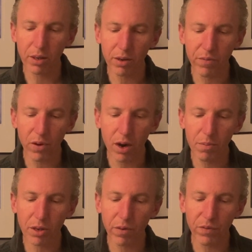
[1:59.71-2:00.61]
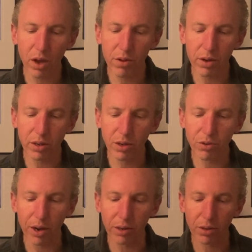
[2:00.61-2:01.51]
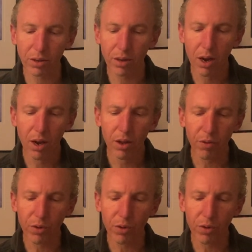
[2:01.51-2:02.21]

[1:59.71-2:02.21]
its environment to further its interests. The